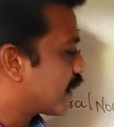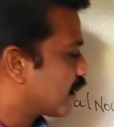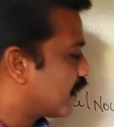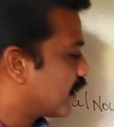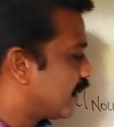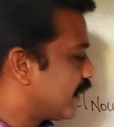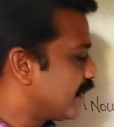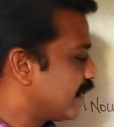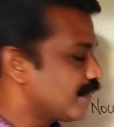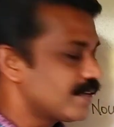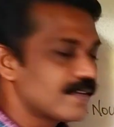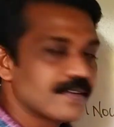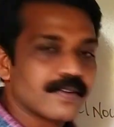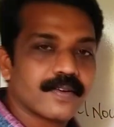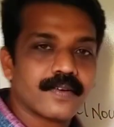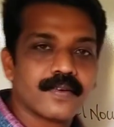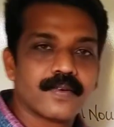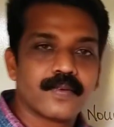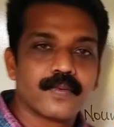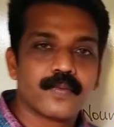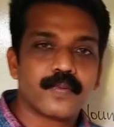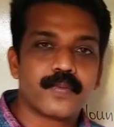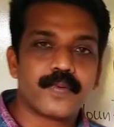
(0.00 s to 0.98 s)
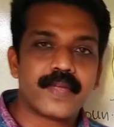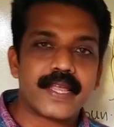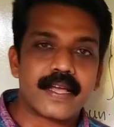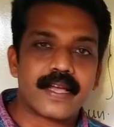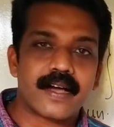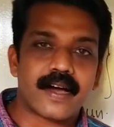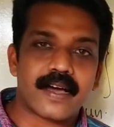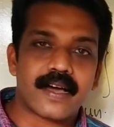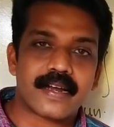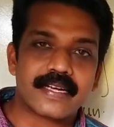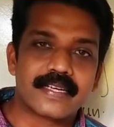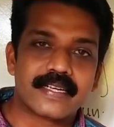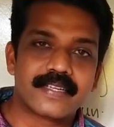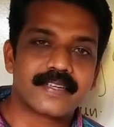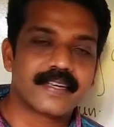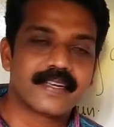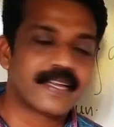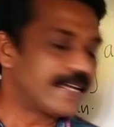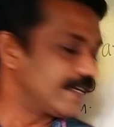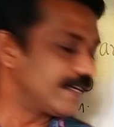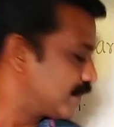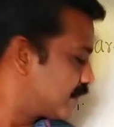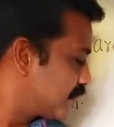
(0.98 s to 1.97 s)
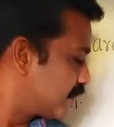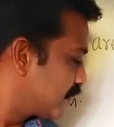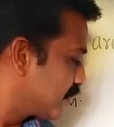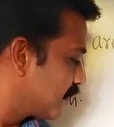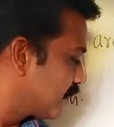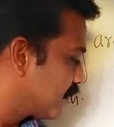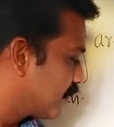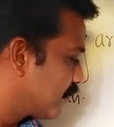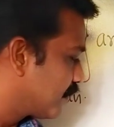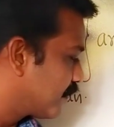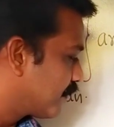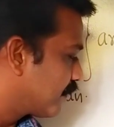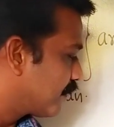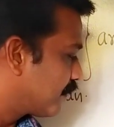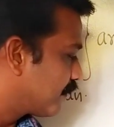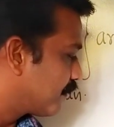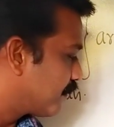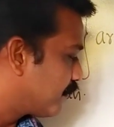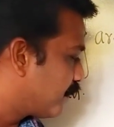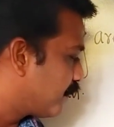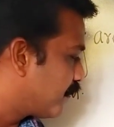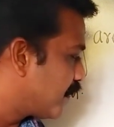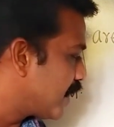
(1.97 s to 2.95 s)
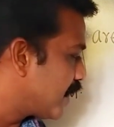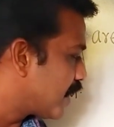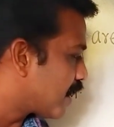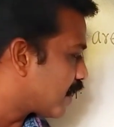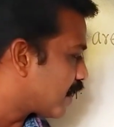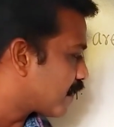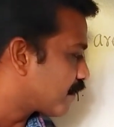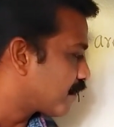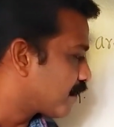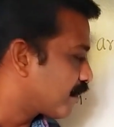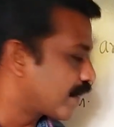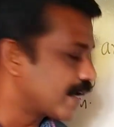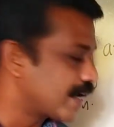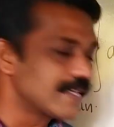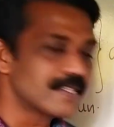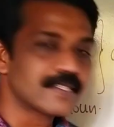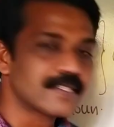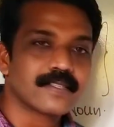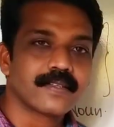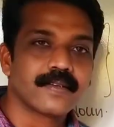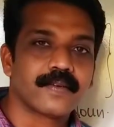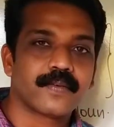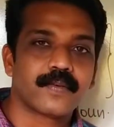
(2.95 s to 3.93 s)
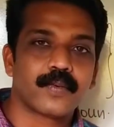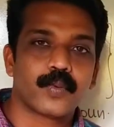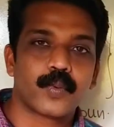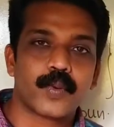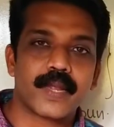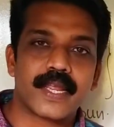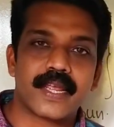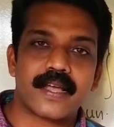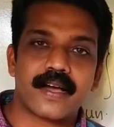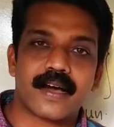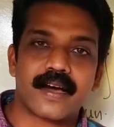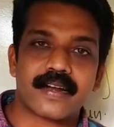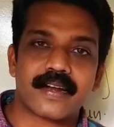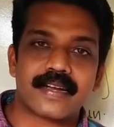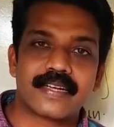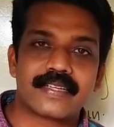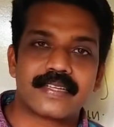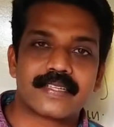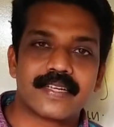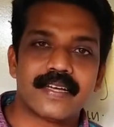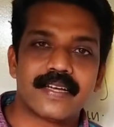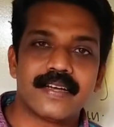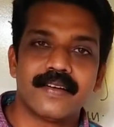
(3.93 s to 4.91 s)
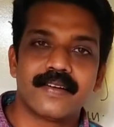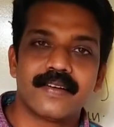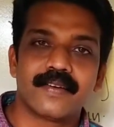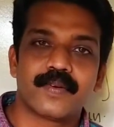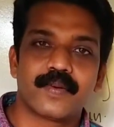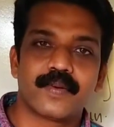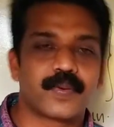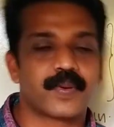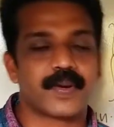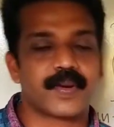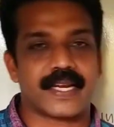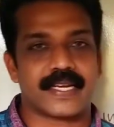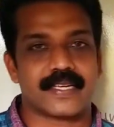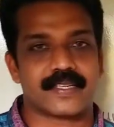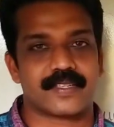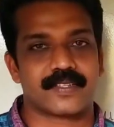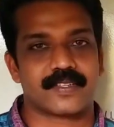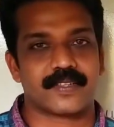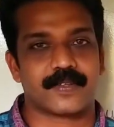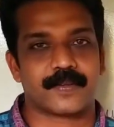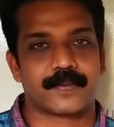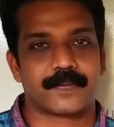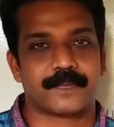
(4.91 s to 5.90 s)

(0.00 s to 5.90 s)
late. We aren't late. We are friends. We aren't friends.